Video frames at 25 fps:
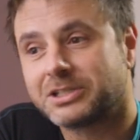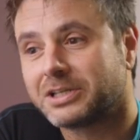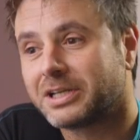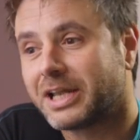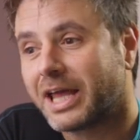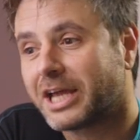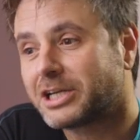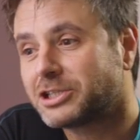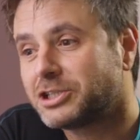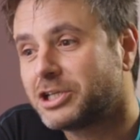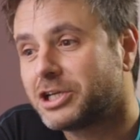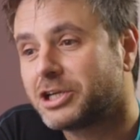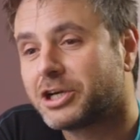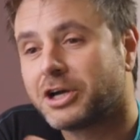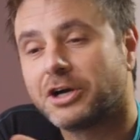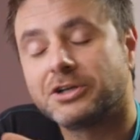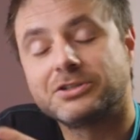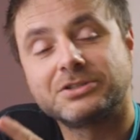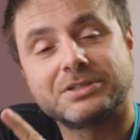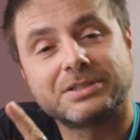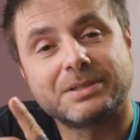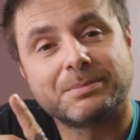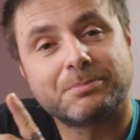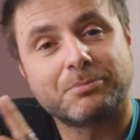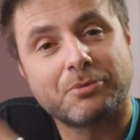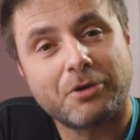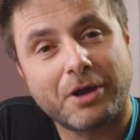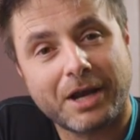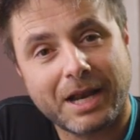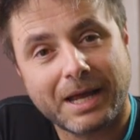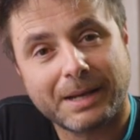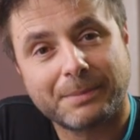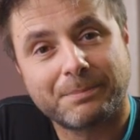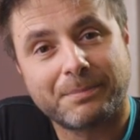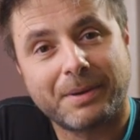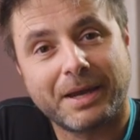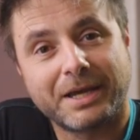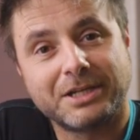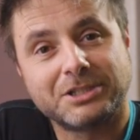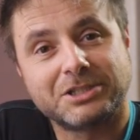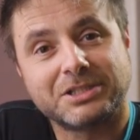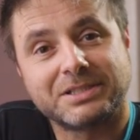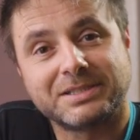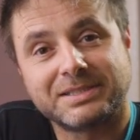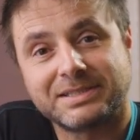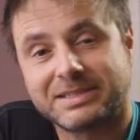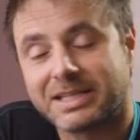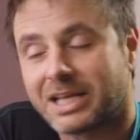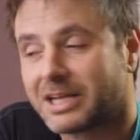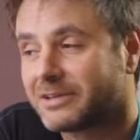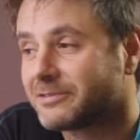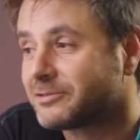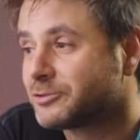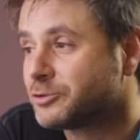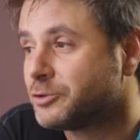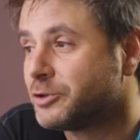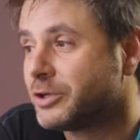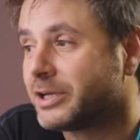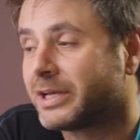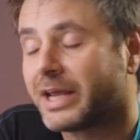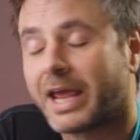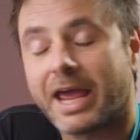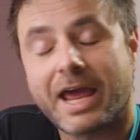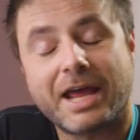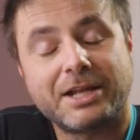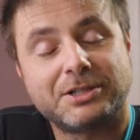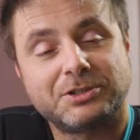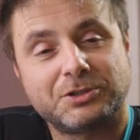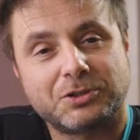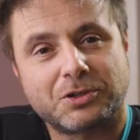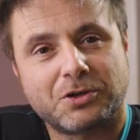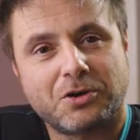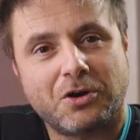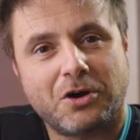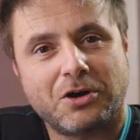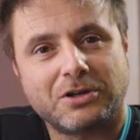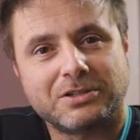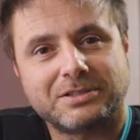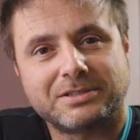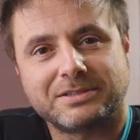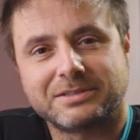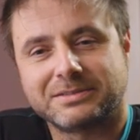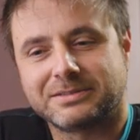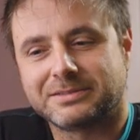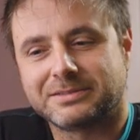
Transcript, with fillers: it'll actually go to the product page instead of doing add to cart.